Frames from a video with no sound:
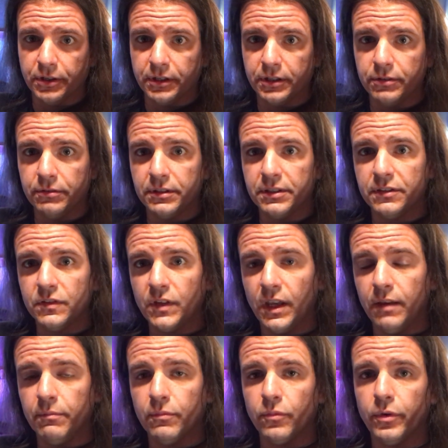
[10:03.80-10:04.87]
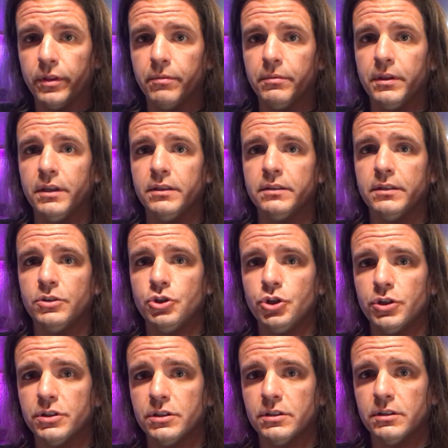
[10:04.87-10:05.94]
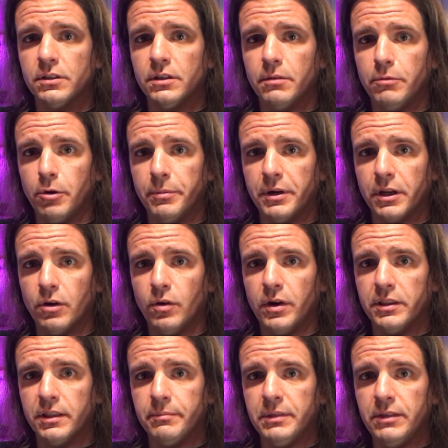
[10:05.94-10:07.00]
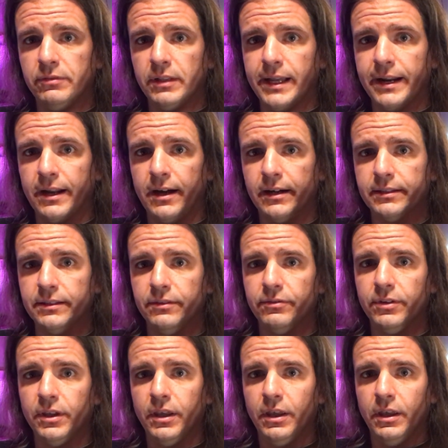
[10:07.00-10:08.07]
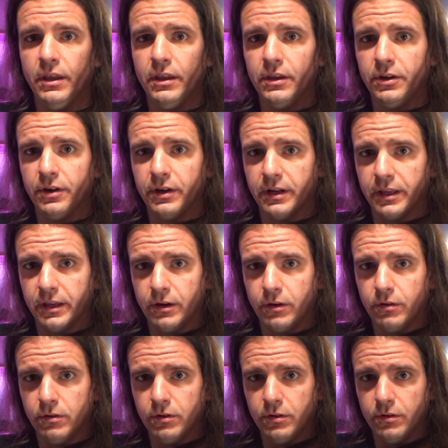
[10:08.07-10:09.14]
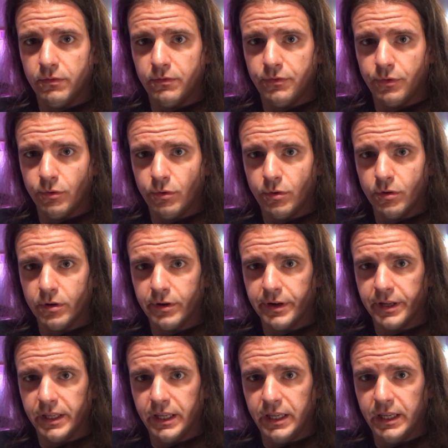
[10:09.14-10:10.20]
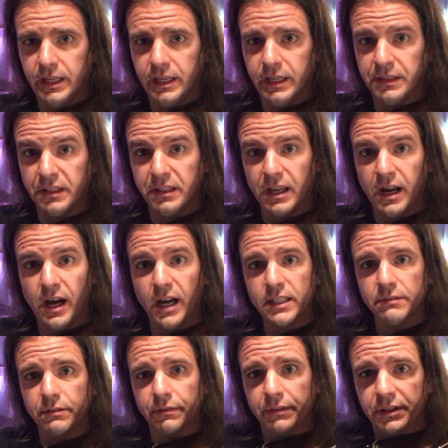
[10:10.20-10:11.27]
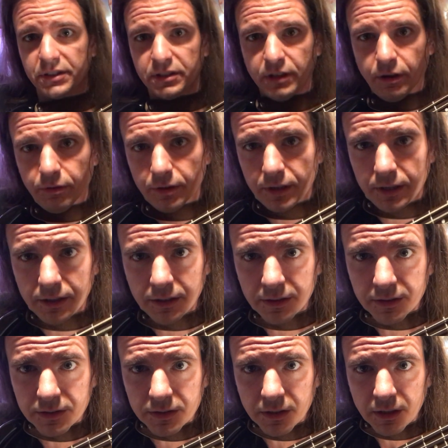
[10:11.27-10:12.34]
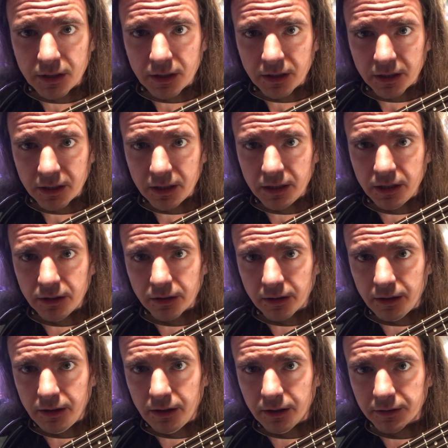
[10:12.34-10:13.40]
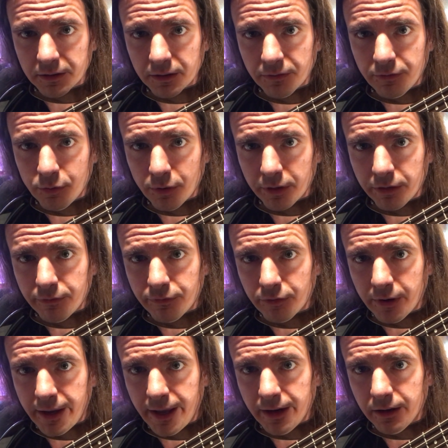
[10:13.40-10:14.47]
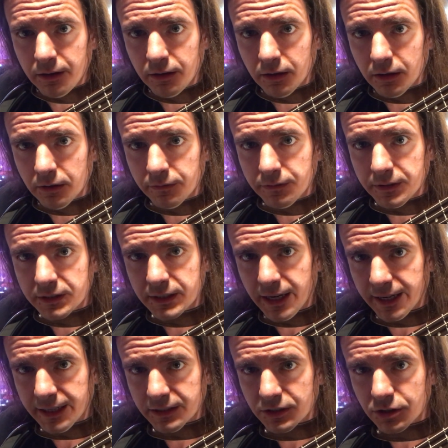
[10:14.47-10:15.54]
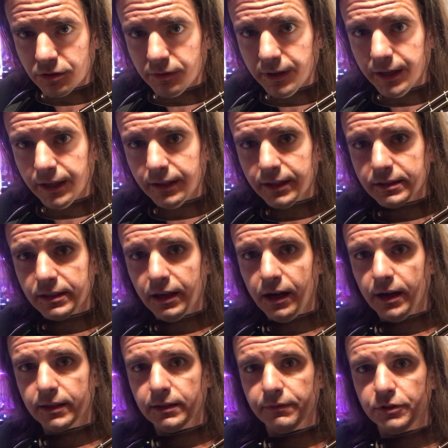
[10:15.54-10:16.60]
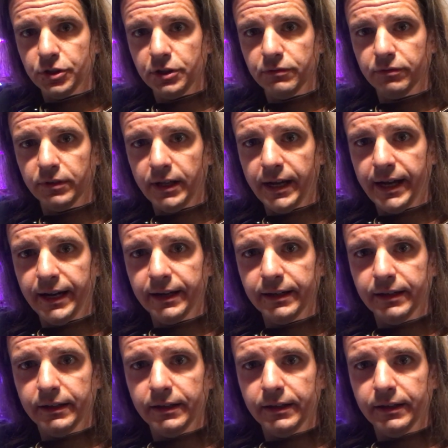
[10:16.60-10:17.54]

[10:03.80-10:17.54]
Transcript: you're going to do the same rhythm that you did just a moment ago on the B flat octave. You're going to go 4, E, and then the octave of this note is here on the fourth fret of the second string. That's the octave G flat.